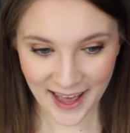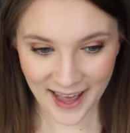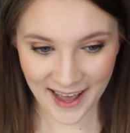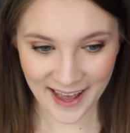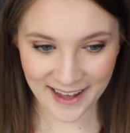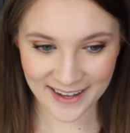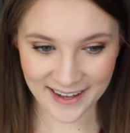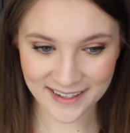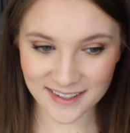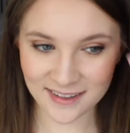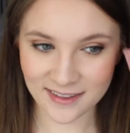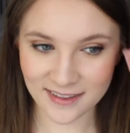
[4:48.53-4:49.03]

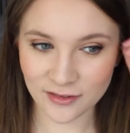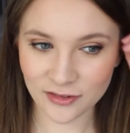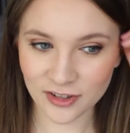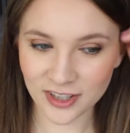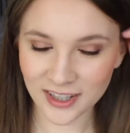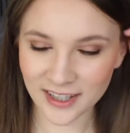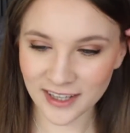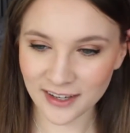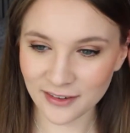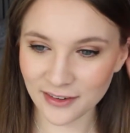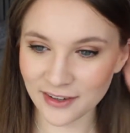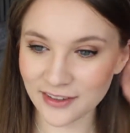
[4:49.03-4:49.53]
And the
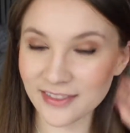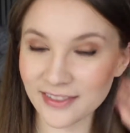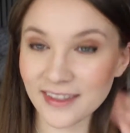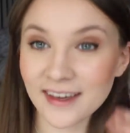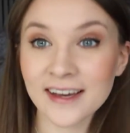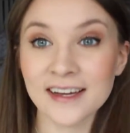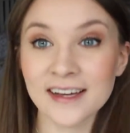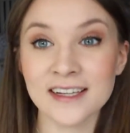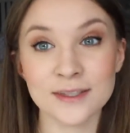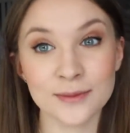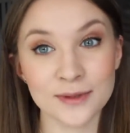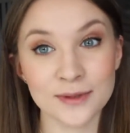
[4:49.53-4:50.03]
really annoying
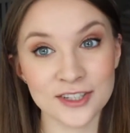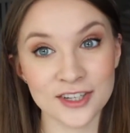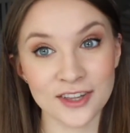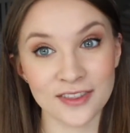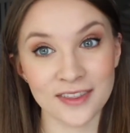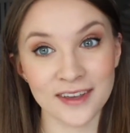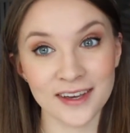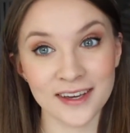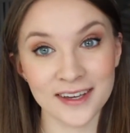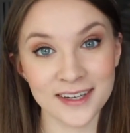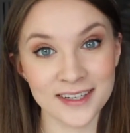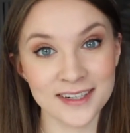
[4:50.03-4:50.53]
thing is, which I
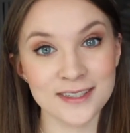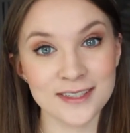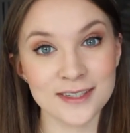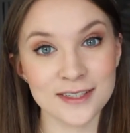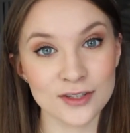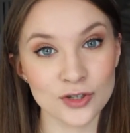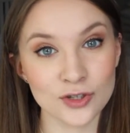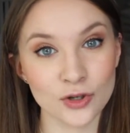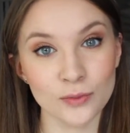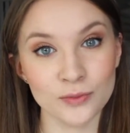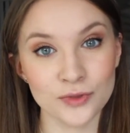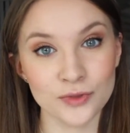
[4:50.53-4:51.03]
think I need to
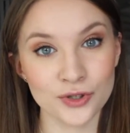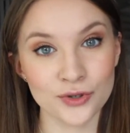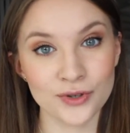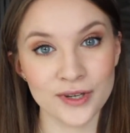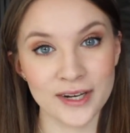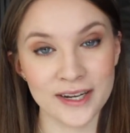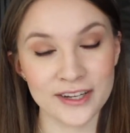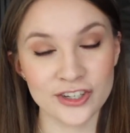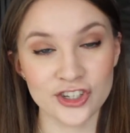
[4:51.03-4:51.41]
stop doing,